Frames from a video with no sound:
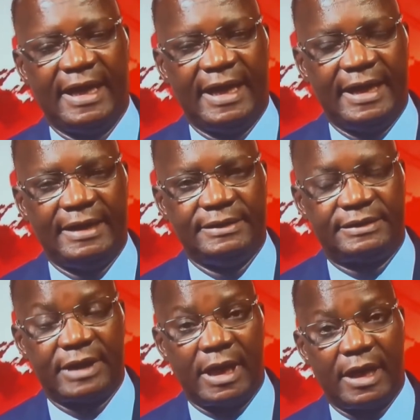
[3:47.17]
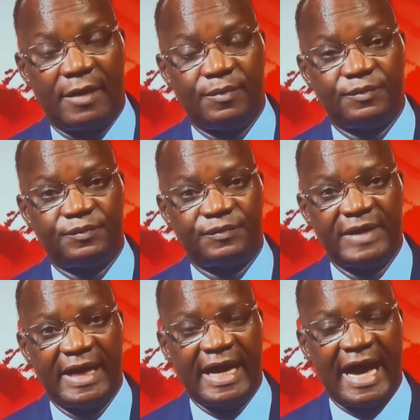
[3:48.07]
And
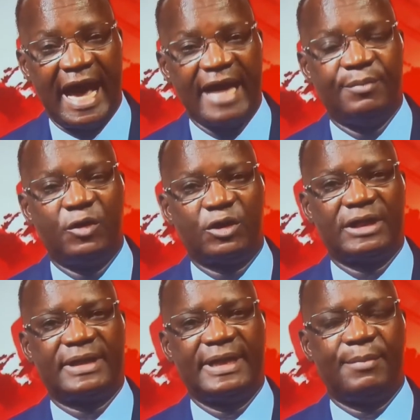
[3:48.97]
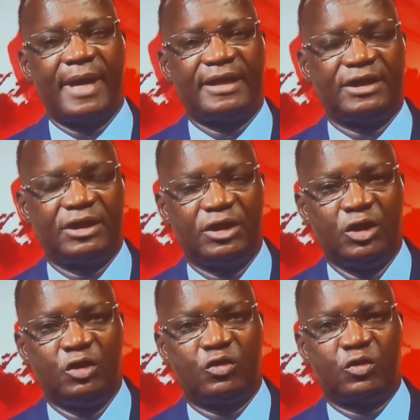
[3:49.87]
I am not at liberty
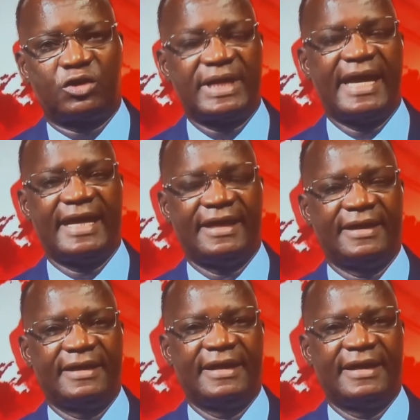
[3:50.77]
to say